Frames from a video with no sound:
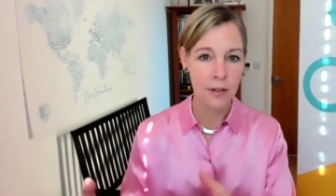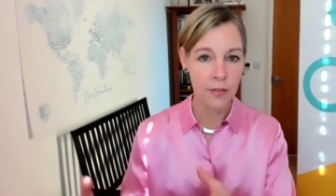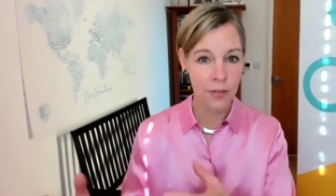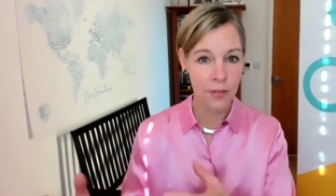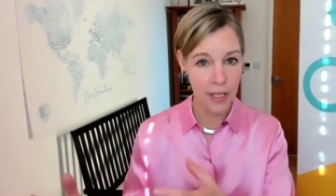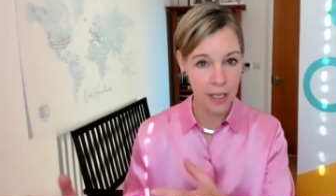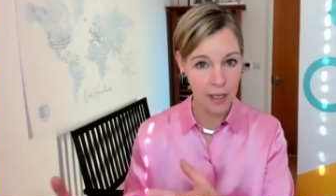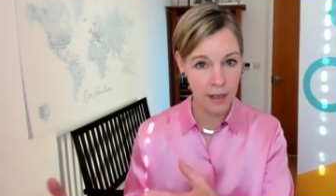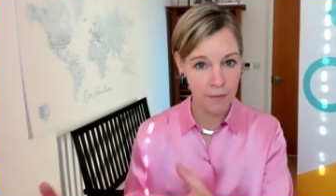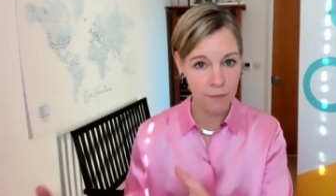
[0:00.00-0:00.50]

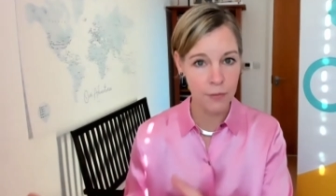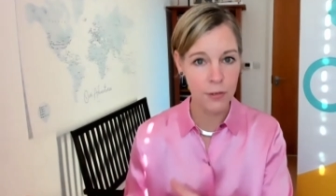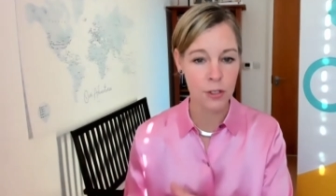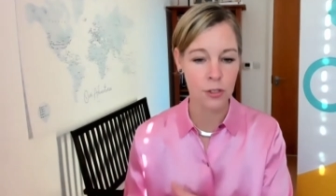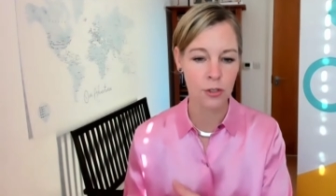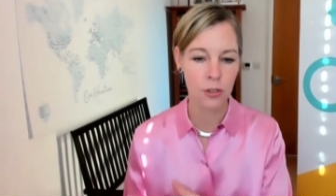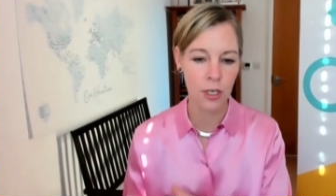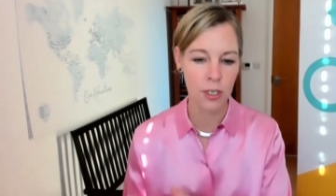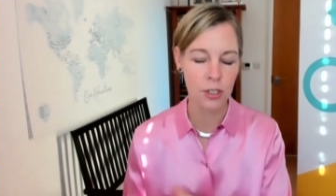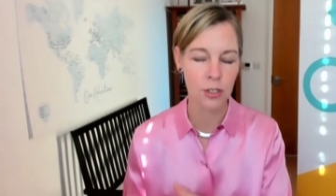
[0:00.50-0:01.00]
the
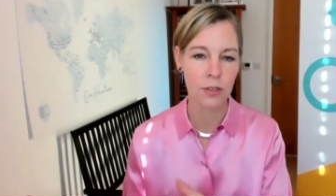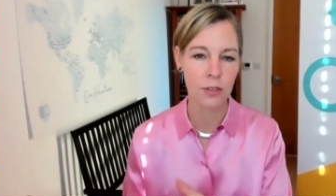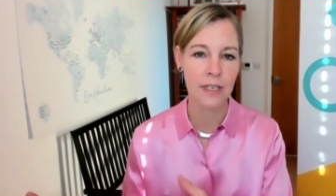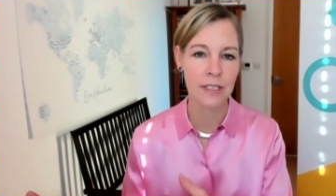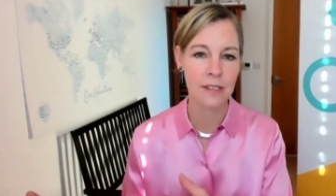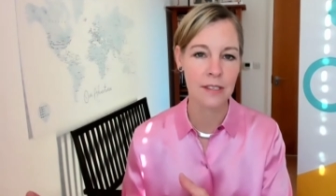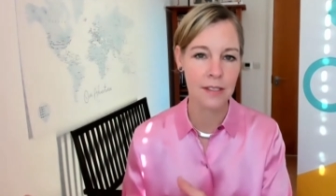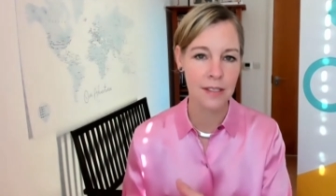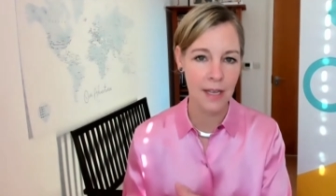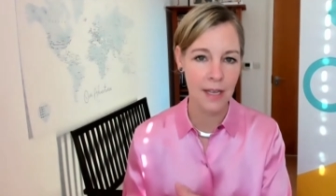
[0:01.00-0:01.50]
infrastructure
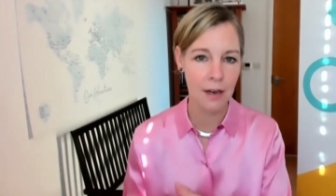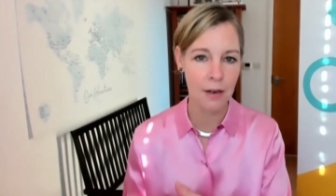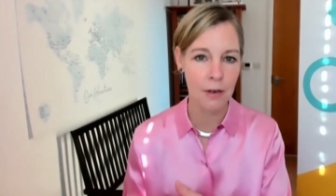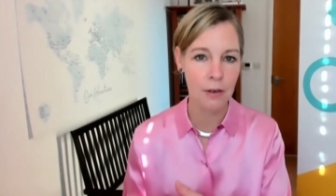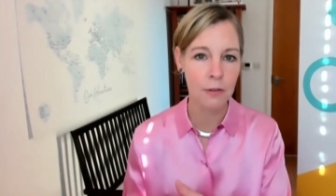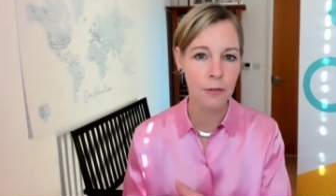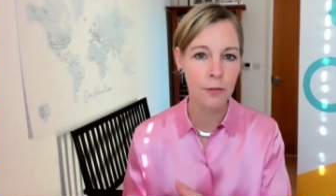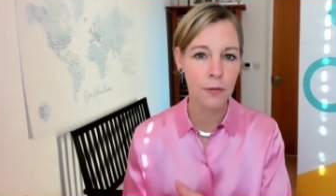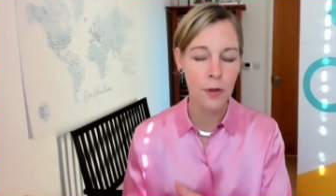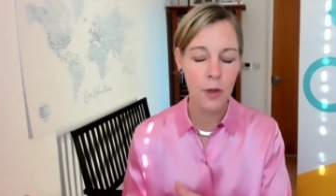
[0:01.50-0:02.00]

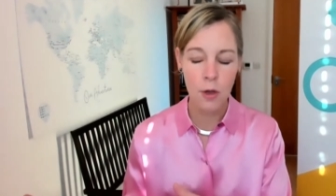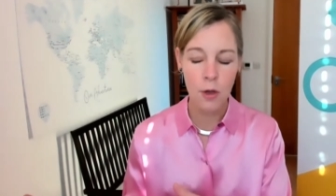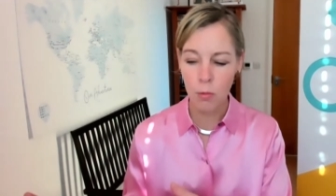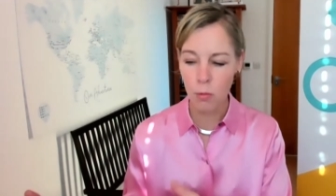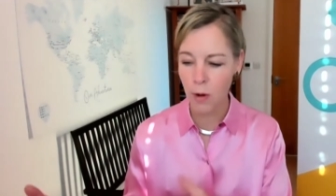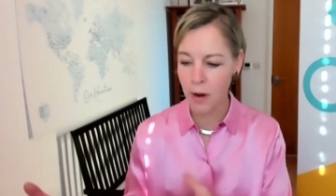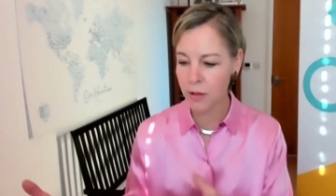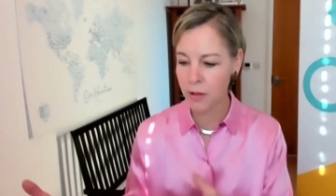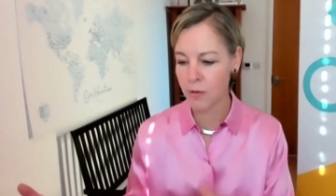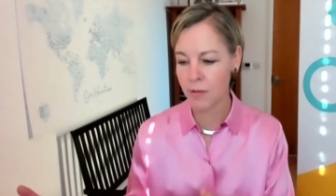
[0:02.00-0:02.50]
itself
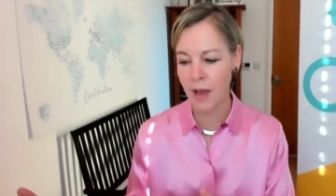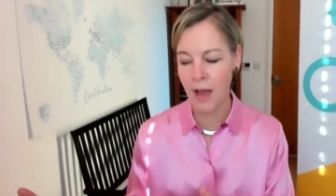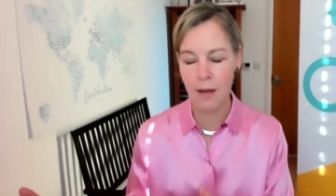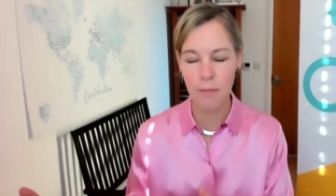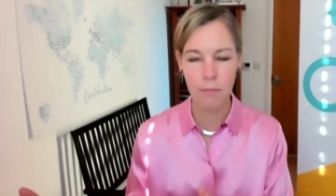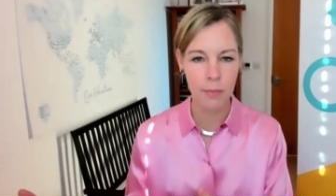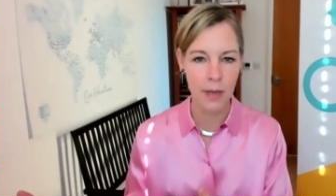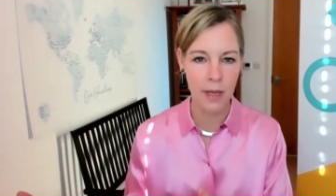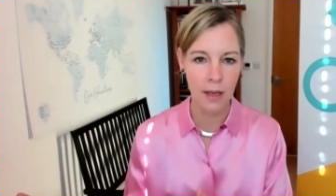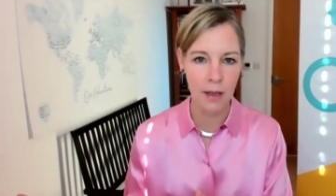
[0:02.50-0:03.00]
whether
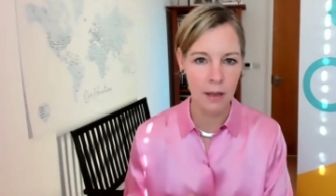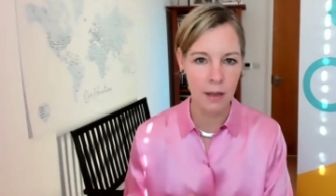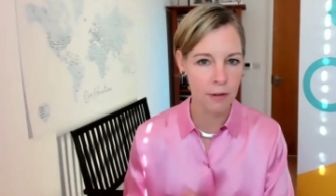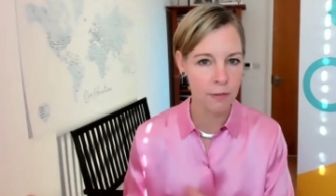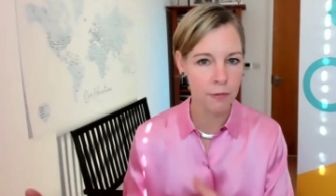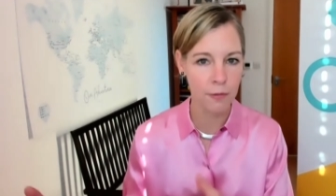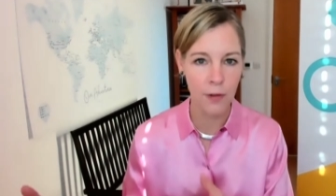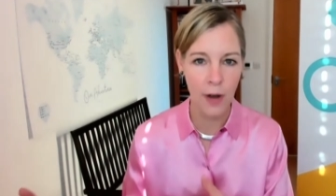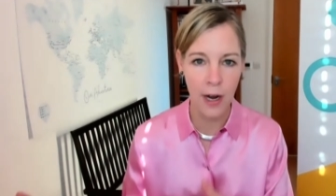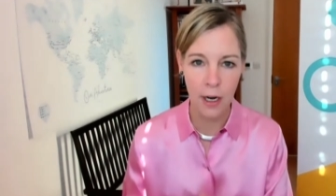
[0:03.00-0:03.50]
that be a
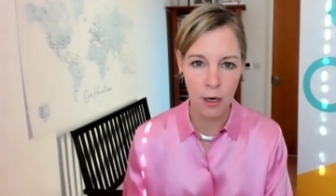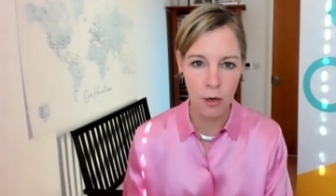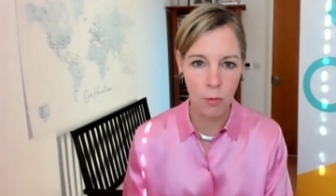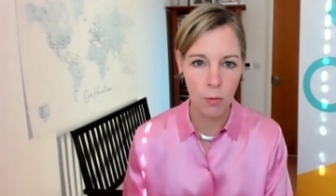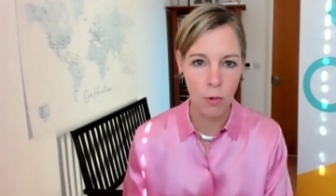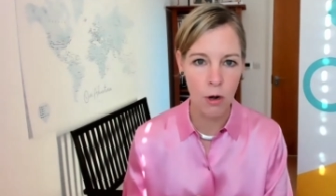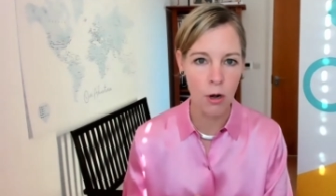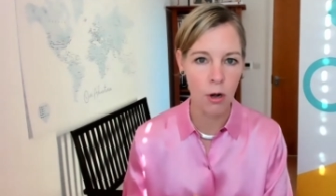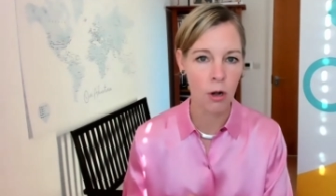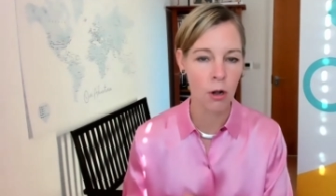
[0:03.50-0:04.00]

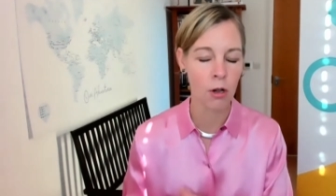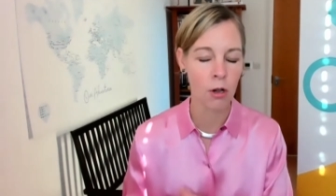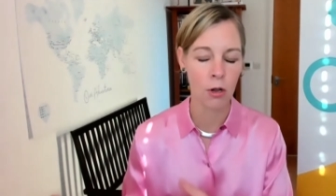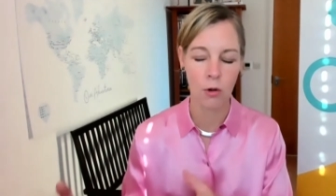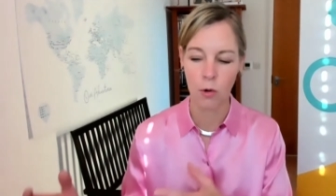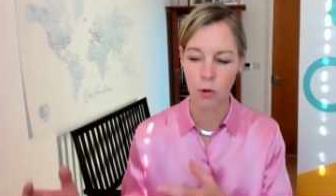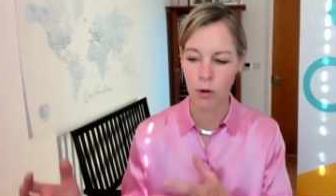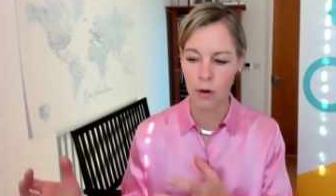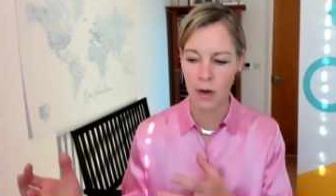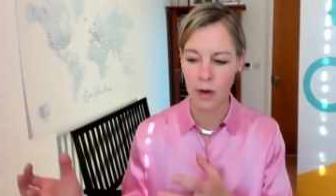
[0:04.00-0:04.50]
firewall
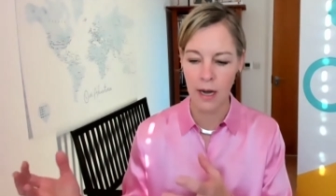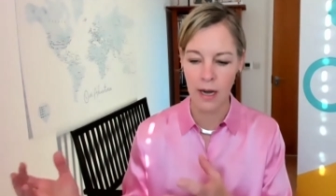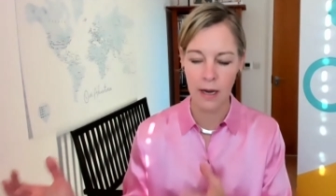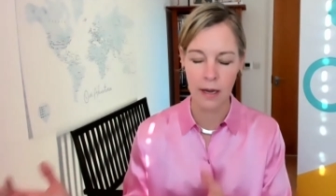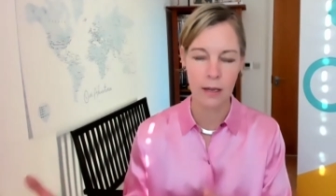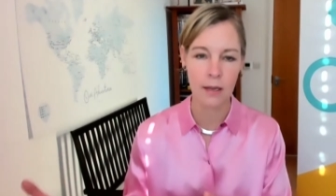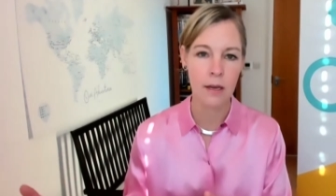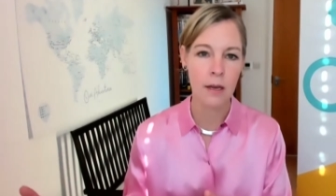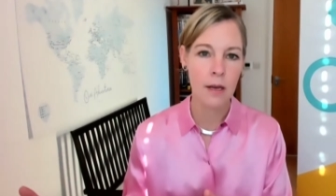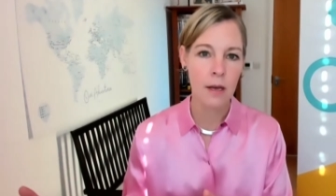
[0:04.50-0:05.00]
or
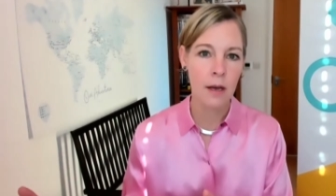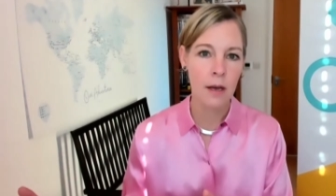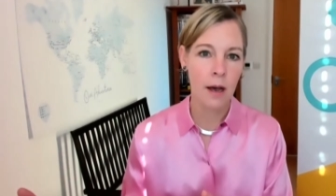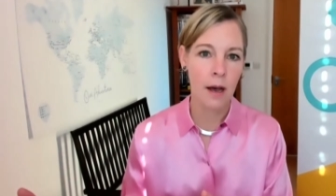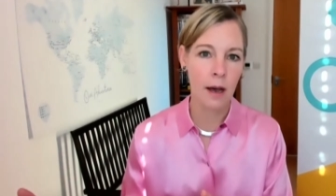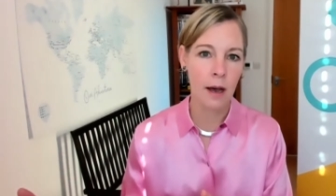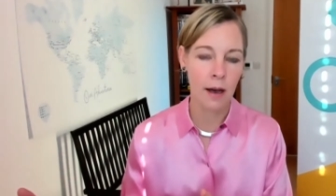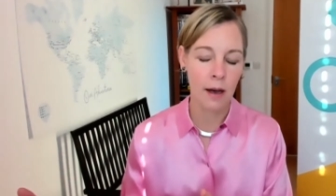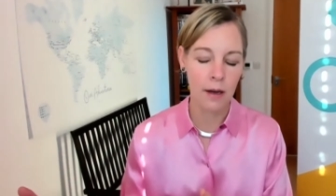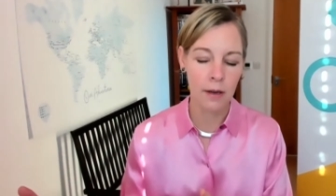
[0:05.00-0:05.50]
a
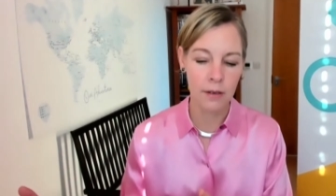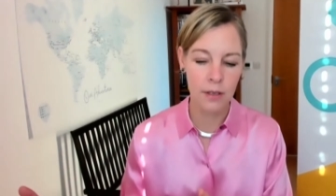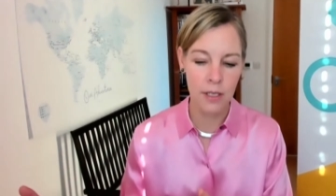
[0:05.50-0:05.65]
uh,